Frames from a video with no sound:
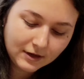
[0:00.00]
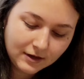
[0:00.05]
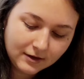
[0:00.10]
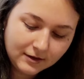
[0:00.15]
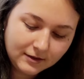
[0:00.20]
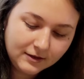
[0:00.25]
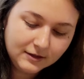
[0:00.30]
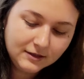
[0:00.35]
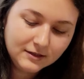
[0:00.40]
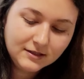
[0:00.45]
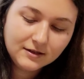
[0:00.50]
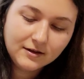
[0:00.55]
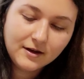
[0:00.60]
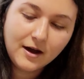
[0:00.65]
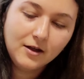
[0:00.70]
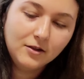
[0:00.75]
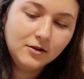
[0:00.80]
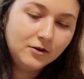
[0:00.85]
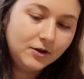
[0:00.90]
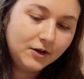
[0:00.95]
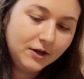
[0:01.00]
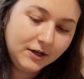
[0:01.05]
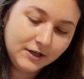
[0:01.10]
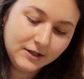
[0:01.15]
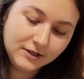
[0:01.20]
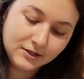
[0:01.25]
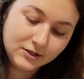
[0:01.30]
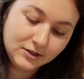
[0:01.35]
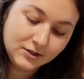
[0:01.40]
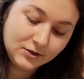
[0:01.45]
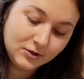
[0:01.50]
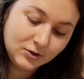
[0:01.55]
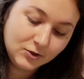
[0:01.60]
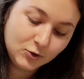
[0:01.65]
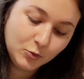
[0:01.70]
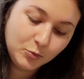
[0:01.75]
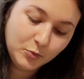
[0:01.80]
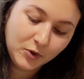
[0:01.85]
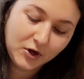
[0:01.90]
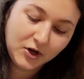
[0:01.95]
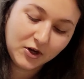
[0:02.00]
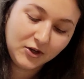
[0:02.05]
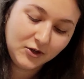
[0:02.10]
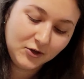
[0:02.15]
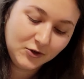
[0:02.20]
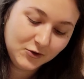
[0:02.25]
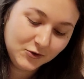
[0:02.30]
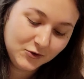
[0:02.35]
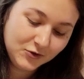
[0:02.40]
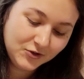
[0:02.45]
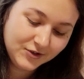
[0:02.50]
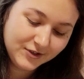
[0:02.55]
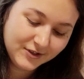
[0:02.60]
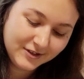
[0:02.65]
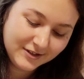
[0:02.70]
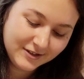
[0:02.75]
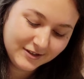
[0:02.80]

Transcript: this color is super cute.